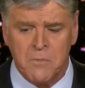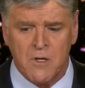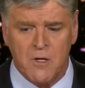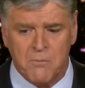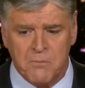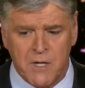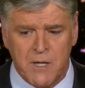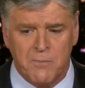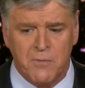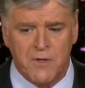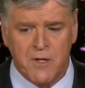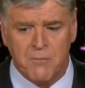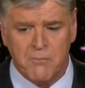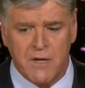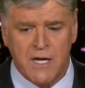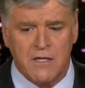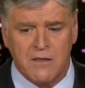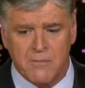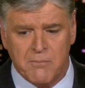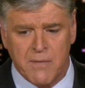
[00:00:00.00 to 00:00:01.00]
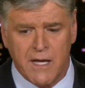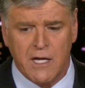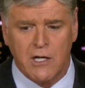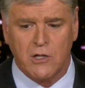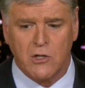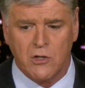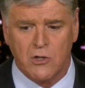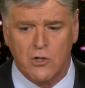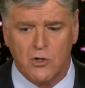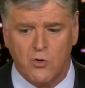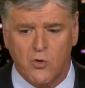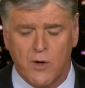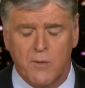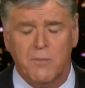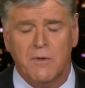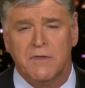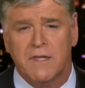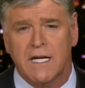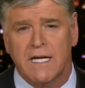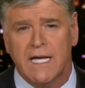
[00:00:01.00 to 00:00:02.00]
The people that made the medical
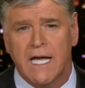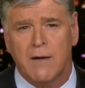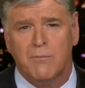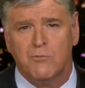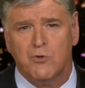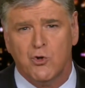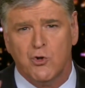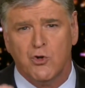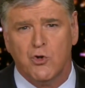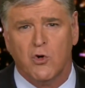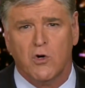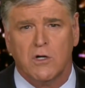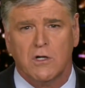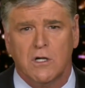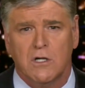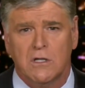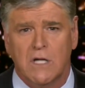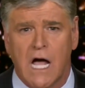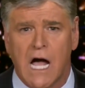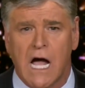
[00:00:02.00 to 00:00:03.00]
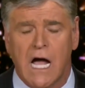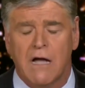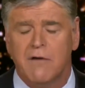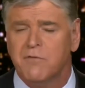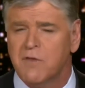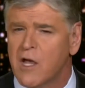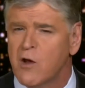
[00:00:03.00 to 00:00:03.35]
equipment that kept New York alive,